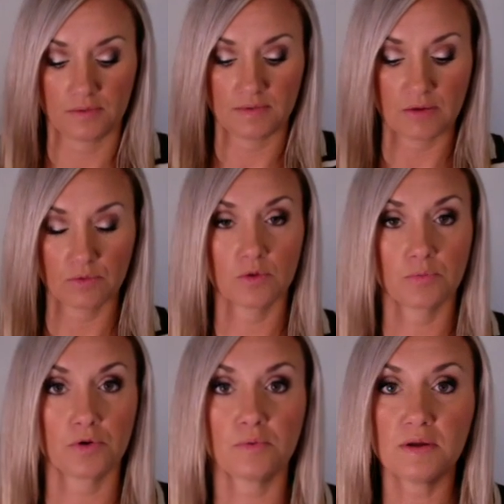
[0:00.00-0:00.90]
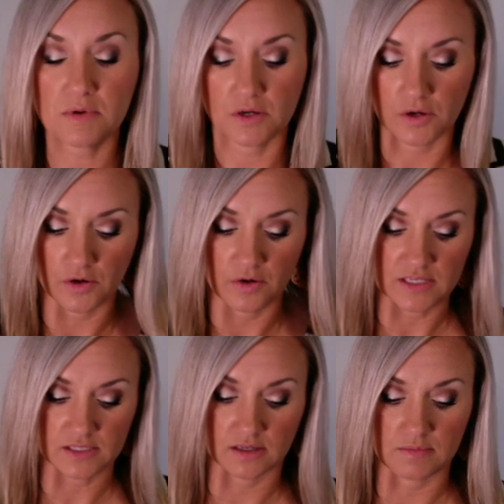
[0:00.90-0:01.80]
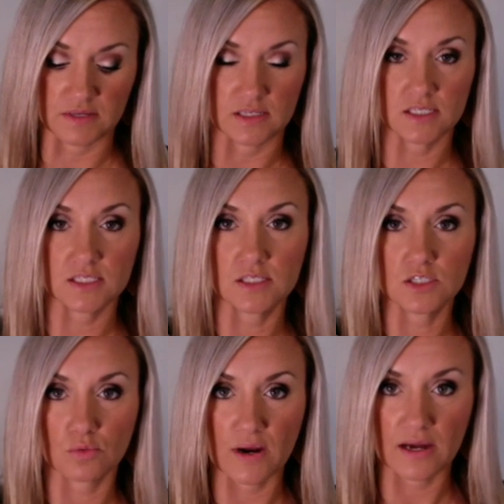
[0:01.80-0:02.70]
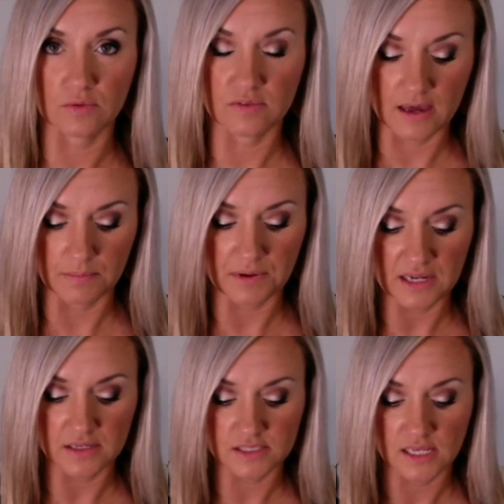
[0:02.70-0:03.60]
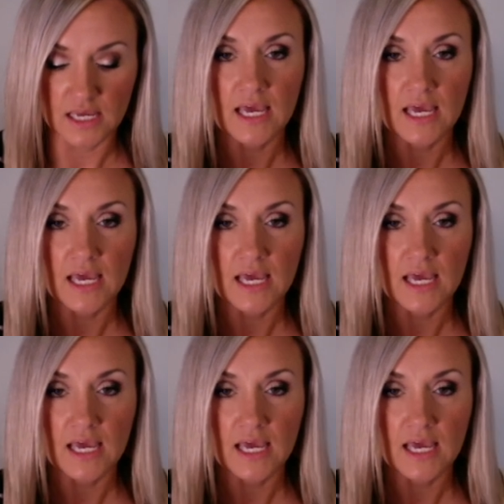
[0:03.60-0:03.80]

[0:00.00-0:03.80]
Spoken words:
Now the perimeter is going to be the distance around that base,